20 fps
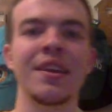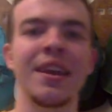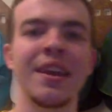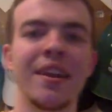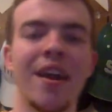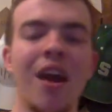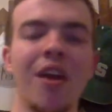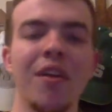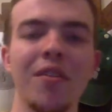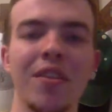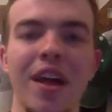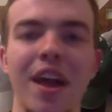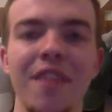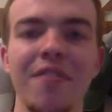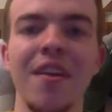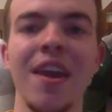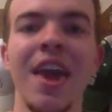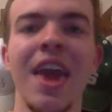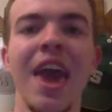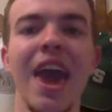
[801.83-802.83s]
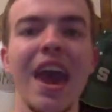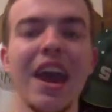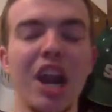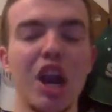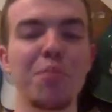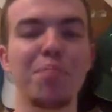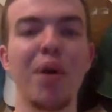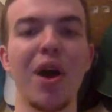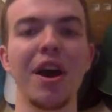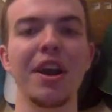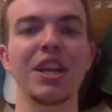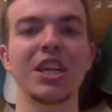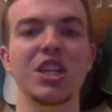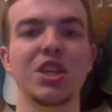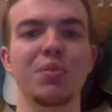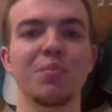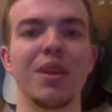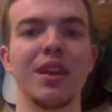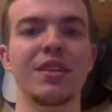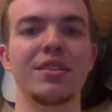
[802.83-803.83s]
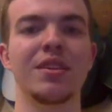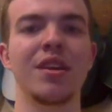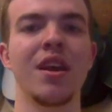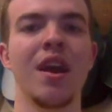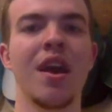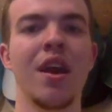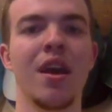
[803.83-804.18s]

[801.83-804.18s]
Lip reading: in our life. And our punishment